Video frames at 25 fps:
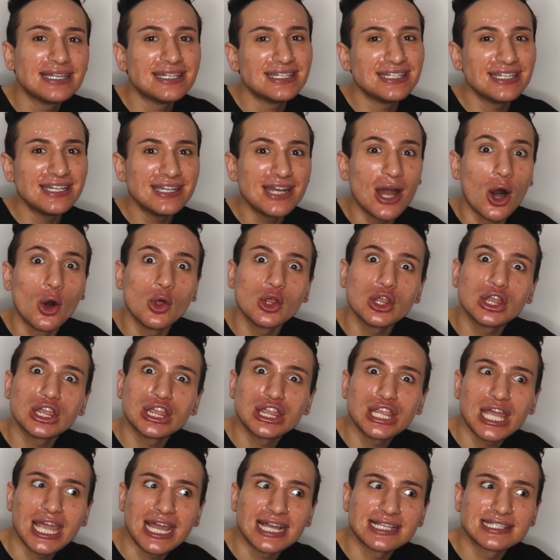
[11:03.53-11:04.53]
you know,
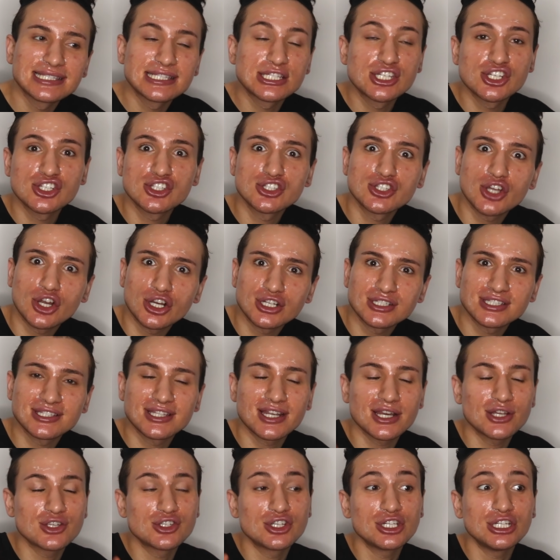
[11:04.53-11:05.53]
things, desserts that
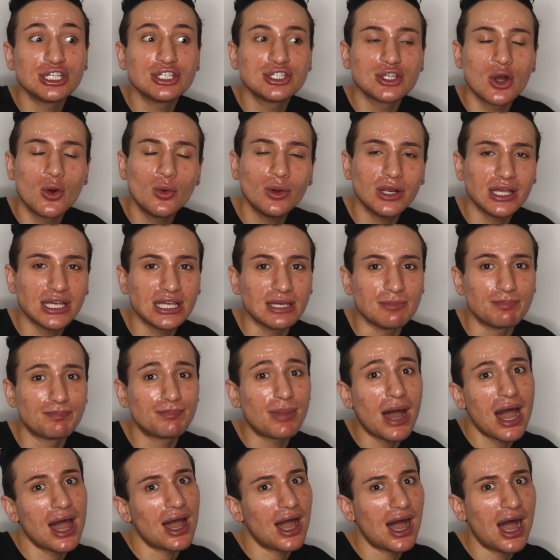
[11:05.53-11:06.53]
I usually don't eat,
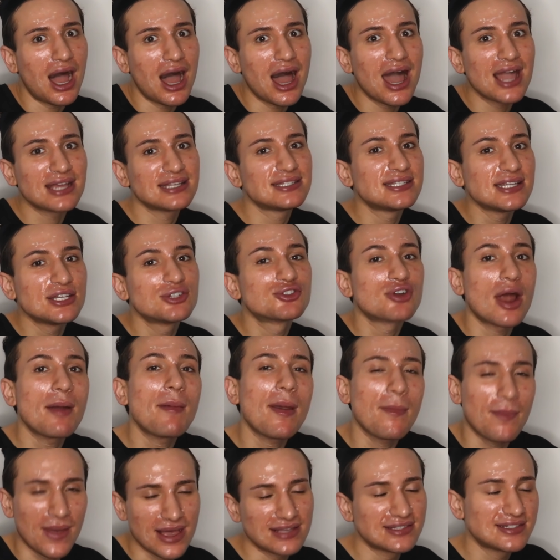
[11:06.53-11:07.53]
but I did try my
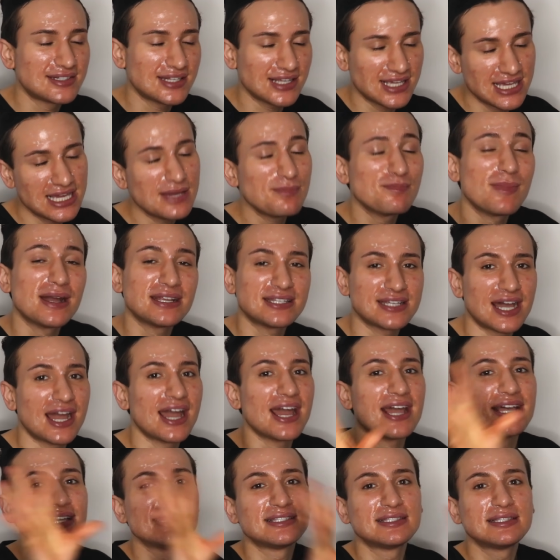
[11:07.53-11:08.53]
best to keep my
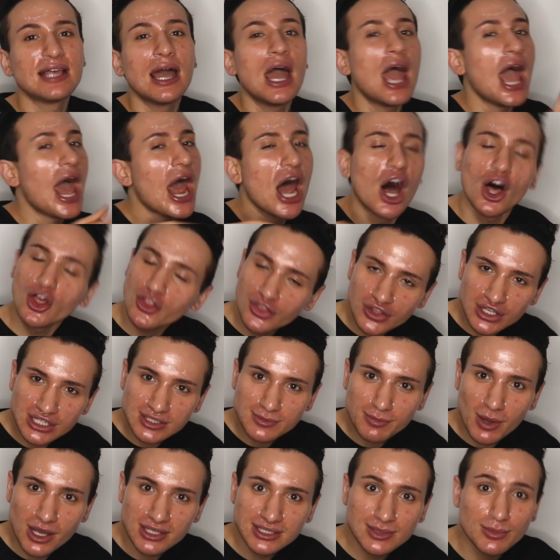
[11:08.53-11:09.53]
diet as healthy as
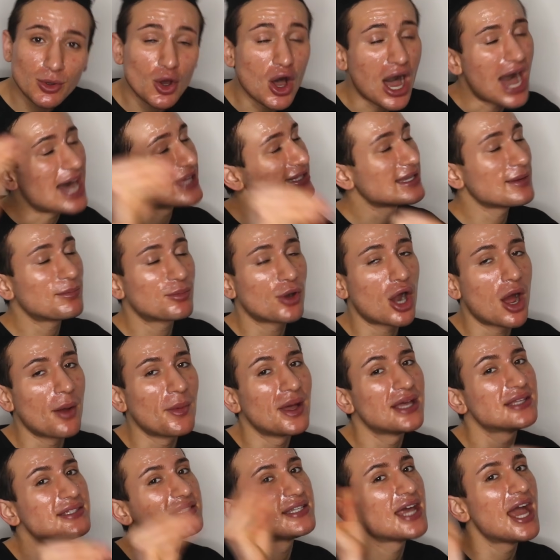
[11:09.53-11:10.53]
possible, as I
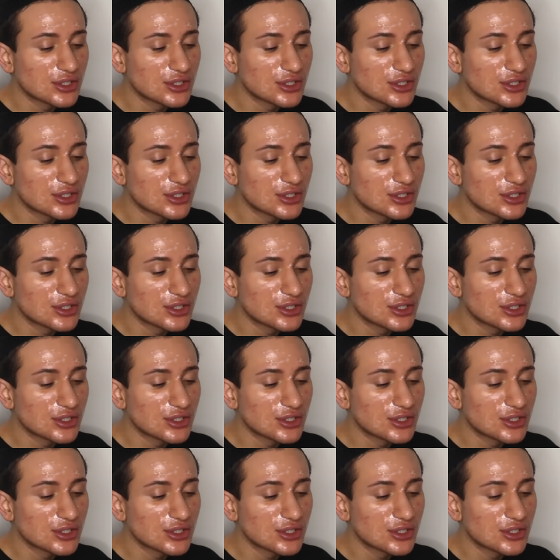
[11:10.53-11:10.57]
promised.